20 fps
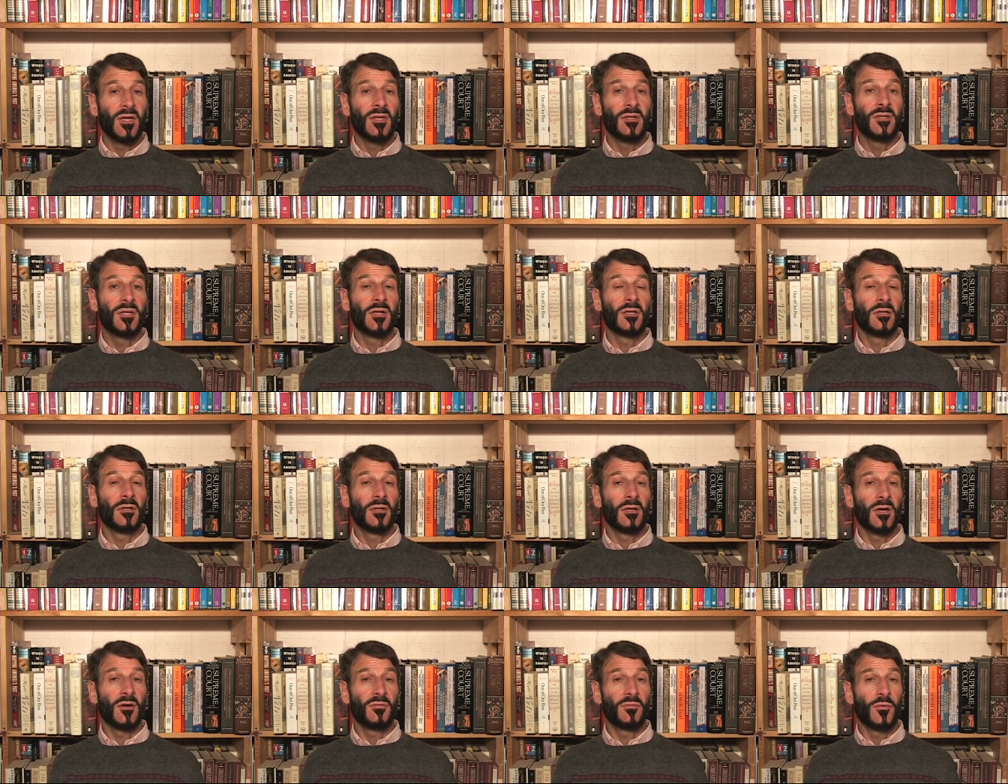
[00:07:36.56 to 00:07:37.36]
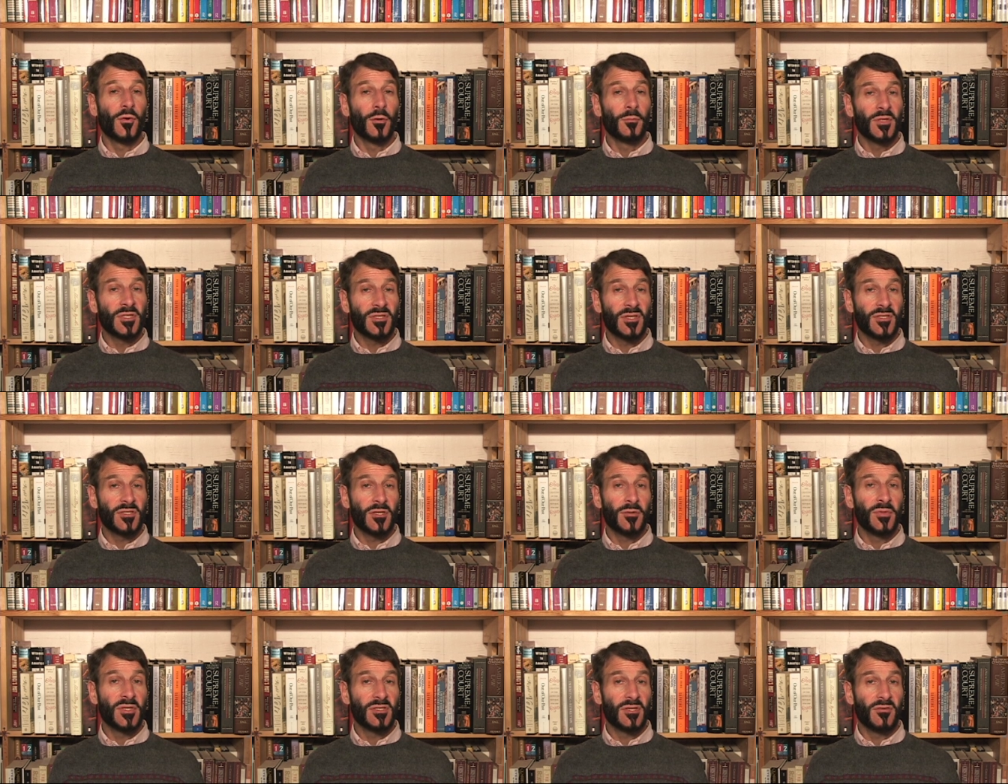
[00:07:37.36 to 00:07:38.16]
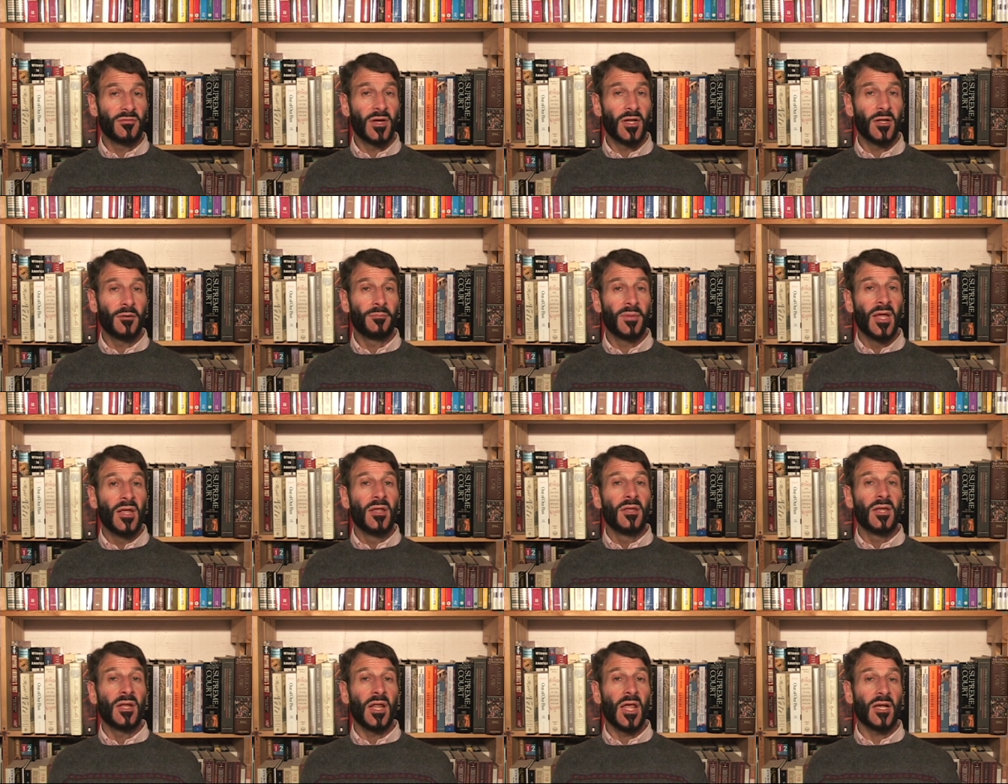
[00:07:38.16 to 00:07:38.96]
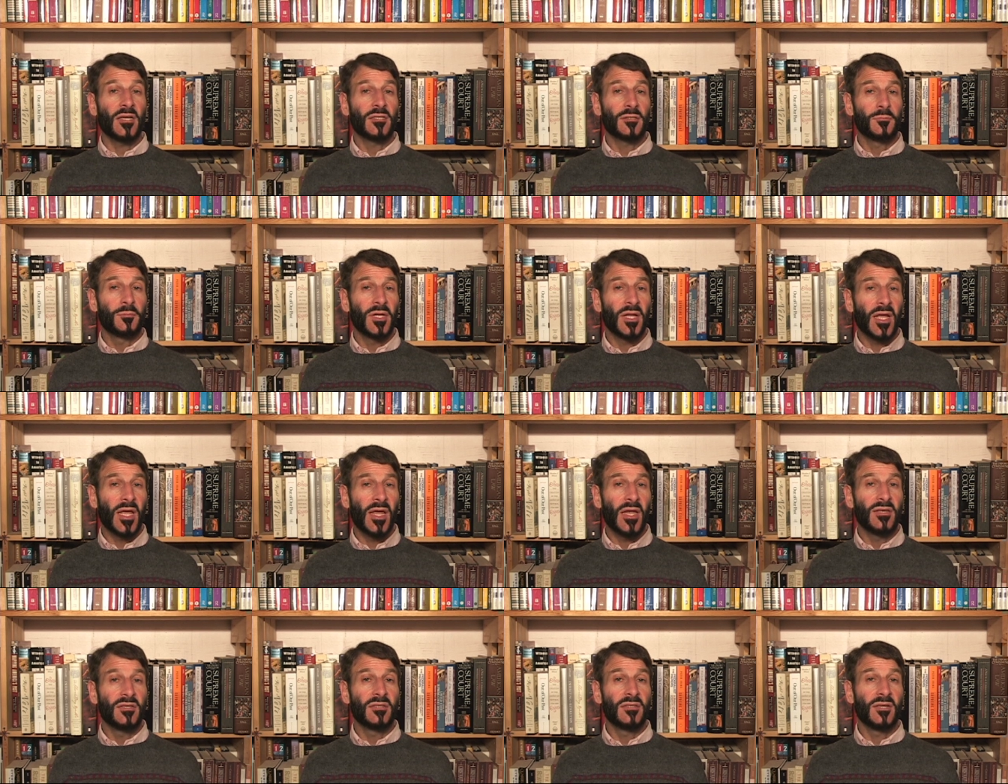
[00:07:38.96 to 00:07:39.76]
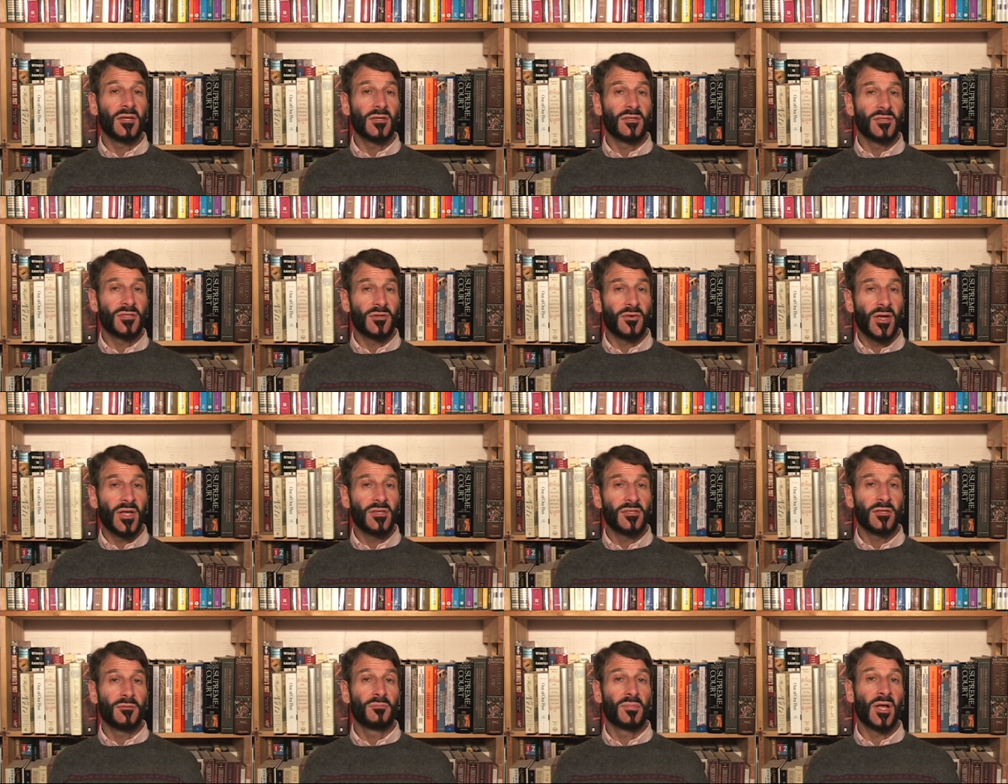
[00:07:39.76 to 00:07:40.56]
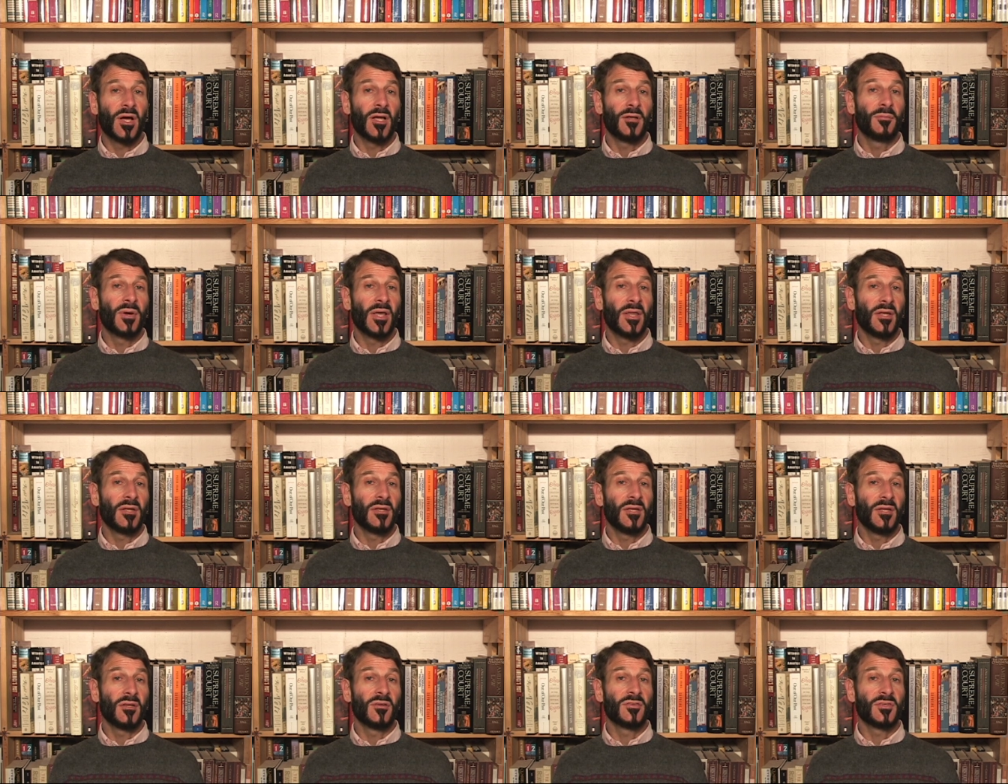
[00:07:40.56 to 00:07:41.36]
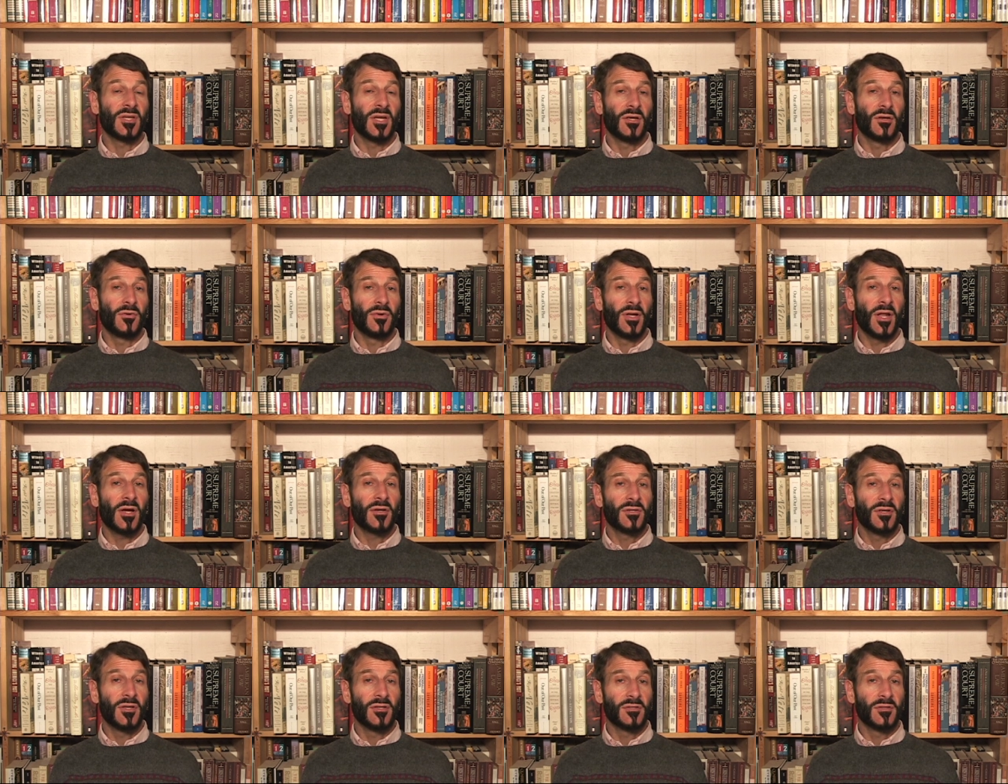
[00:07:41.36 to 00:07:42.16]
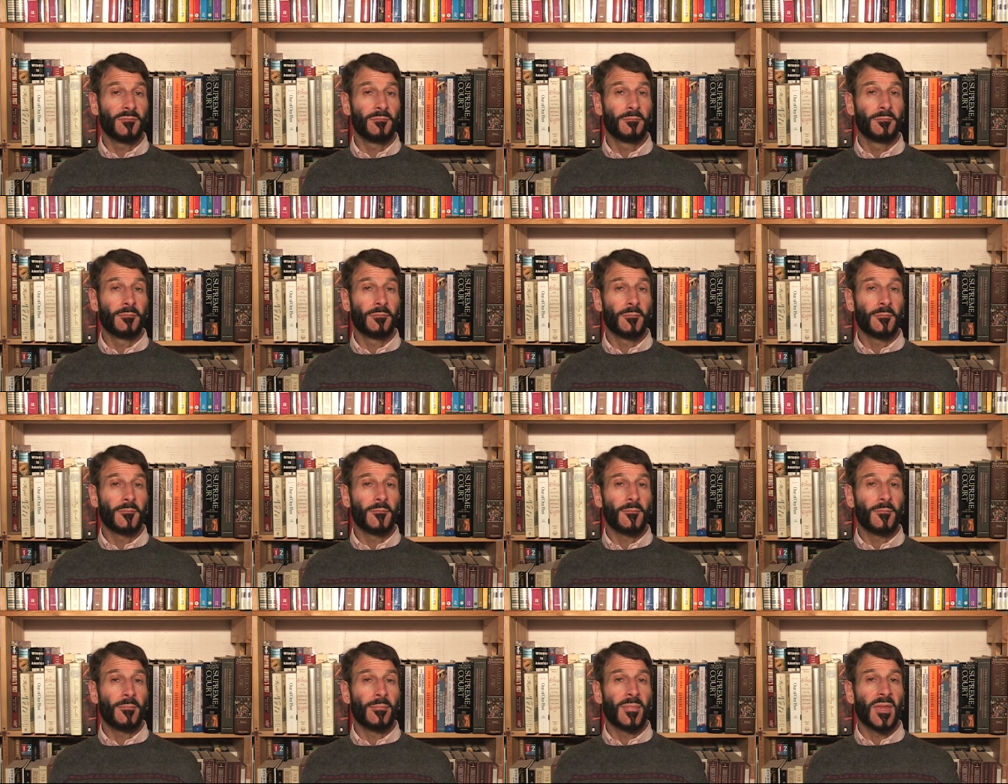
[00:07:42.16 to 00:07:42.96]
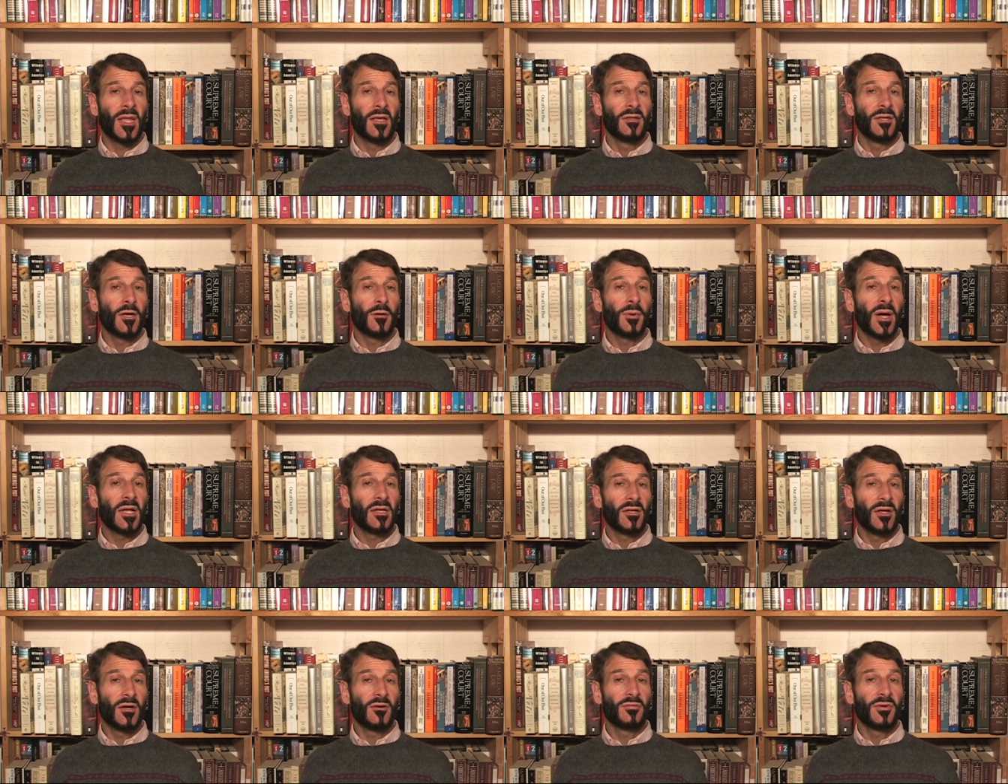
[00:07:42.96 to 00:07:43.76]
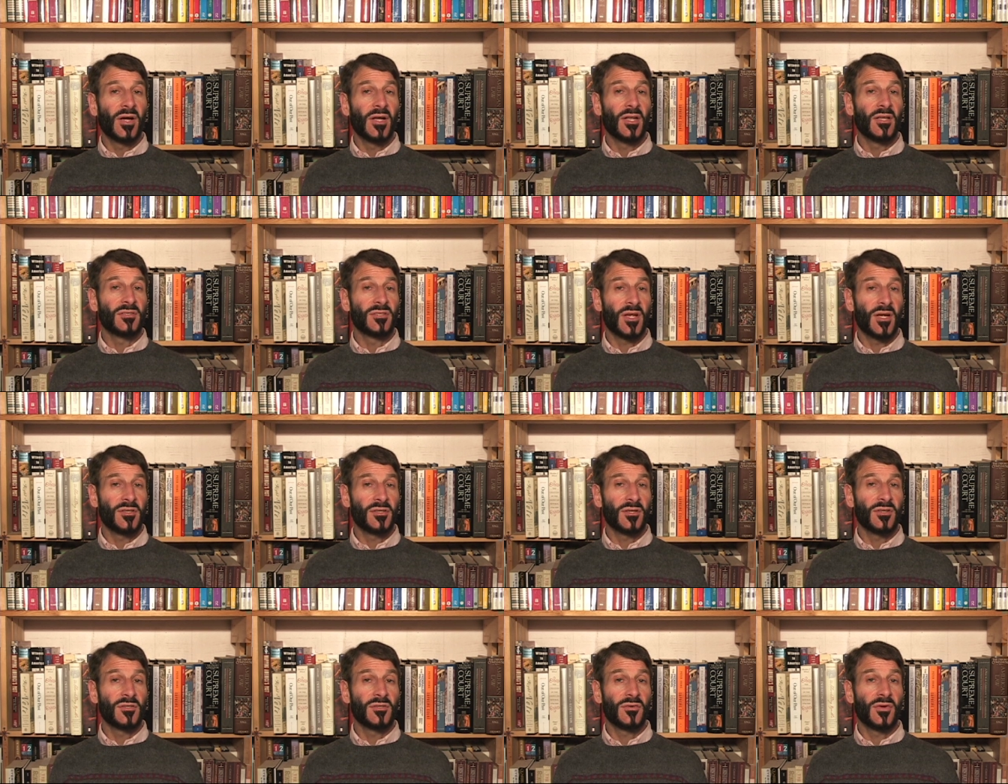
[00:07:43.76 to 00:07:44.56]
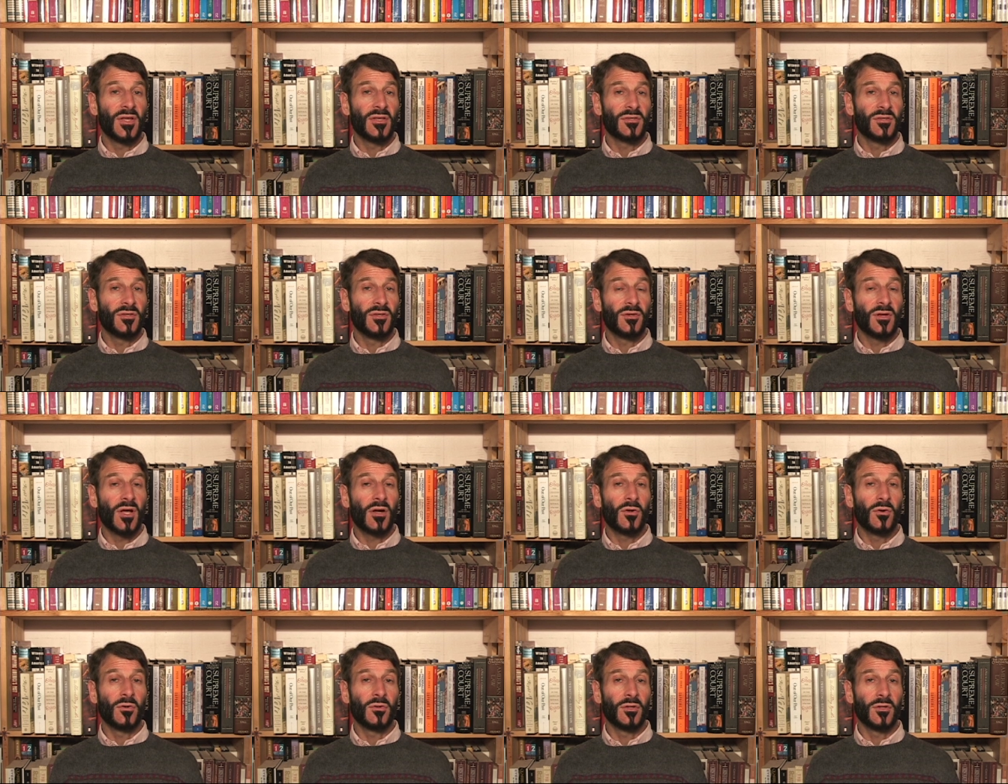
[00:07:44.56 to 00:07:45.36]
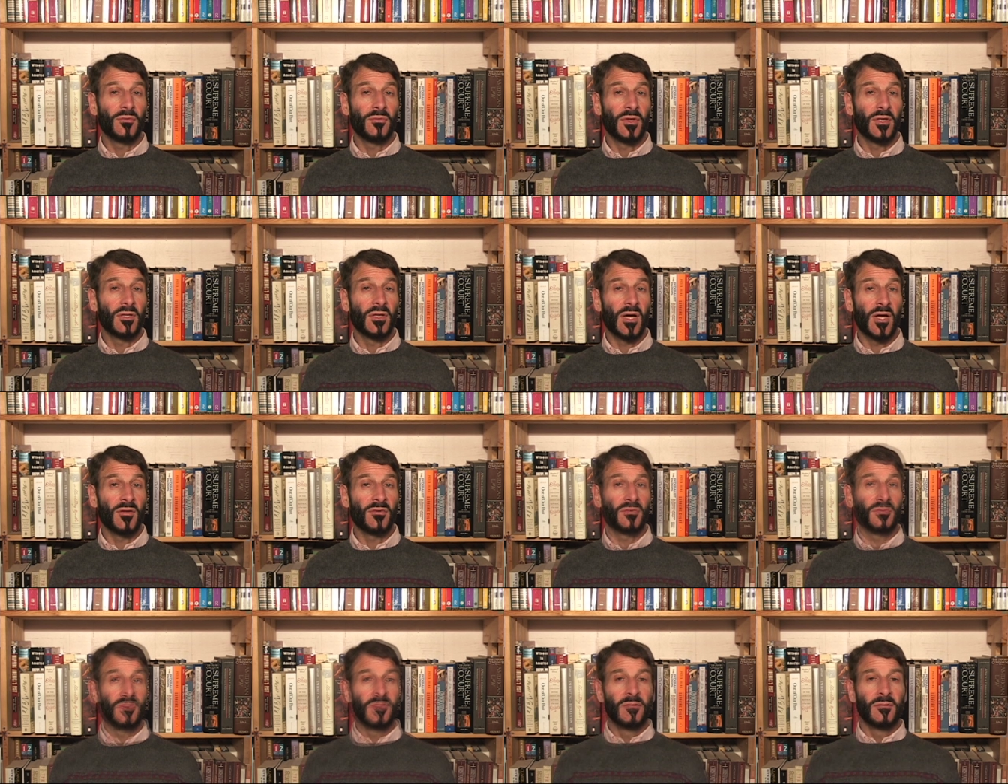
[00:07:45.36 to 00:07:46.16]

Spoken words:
until a formal system is developed that explicates the constraints implied by the idea of scale reductionism, thereby clarifying that such constraints do not hold in real life.